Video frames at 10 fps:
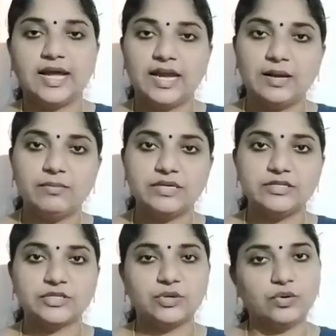element
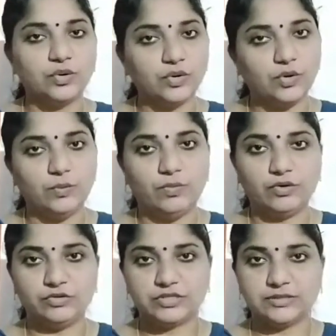or
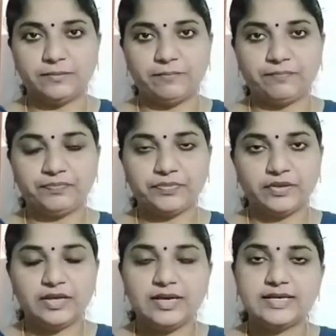compound.
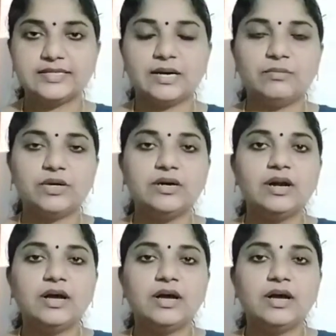Example,